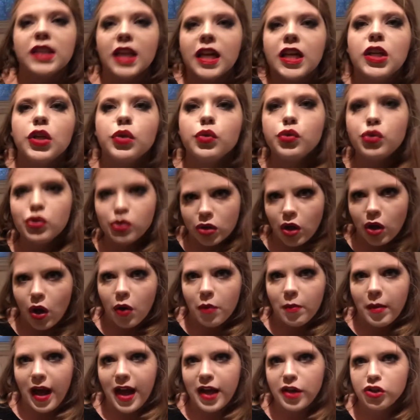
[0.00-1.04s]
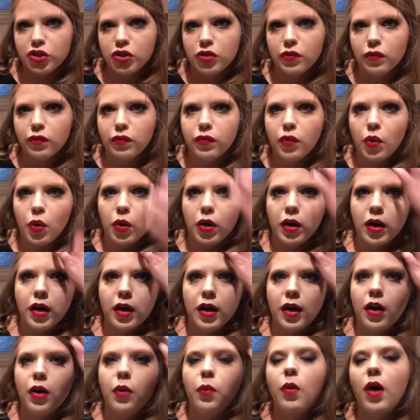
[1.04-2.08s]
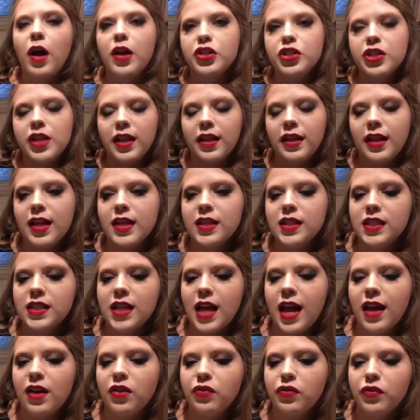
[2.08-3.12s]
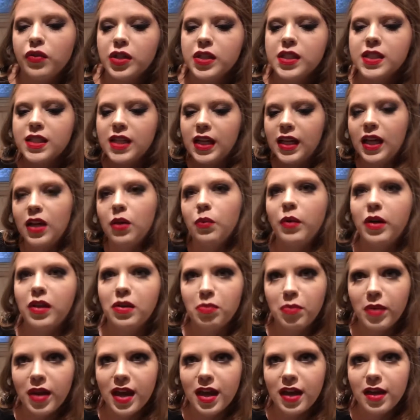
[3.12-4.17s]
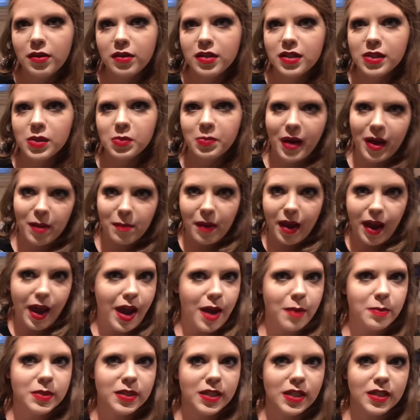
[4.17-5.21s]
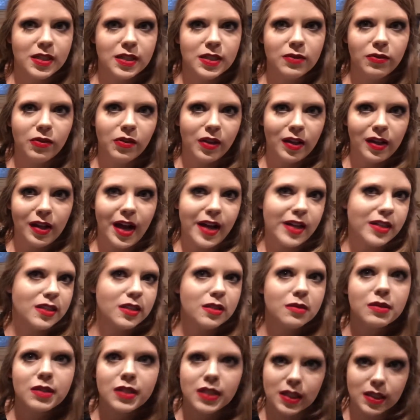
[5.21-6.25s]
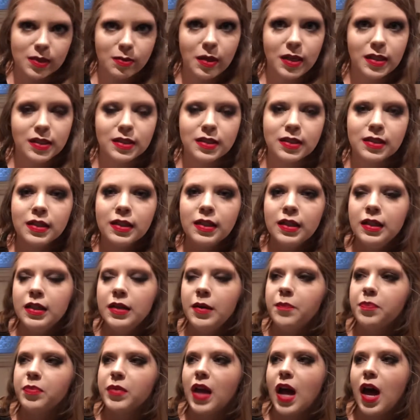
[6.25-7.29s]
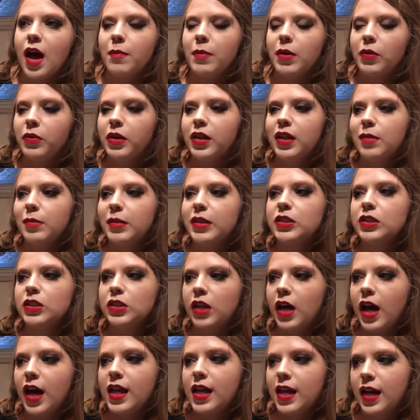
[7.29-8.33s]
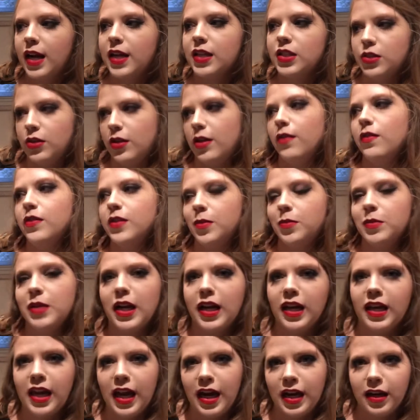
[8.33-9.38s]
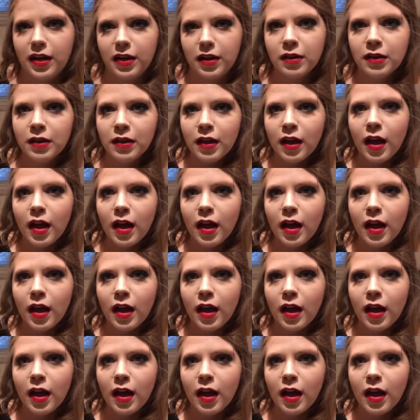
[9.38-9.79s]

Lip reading: Thank you so much for watching this and for sticking with me despite my absence for the last 6 months. It really means a lot that I still have some dedicated